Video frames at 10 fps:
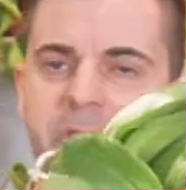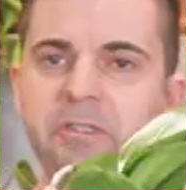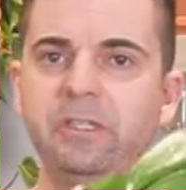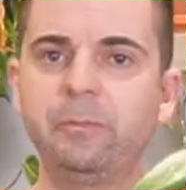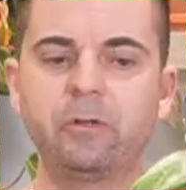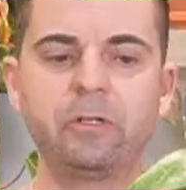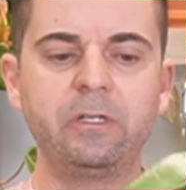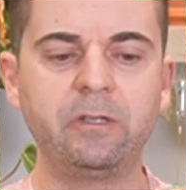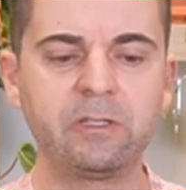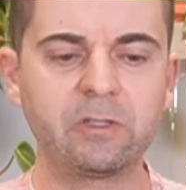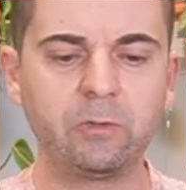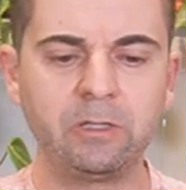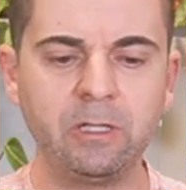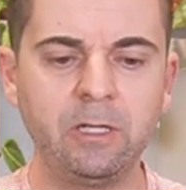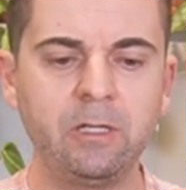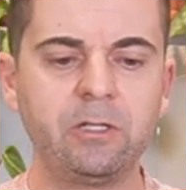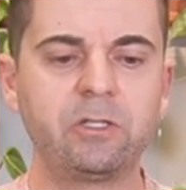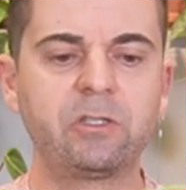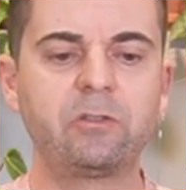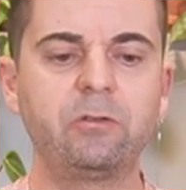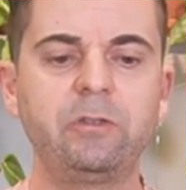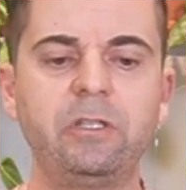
bit deeper in this one, just so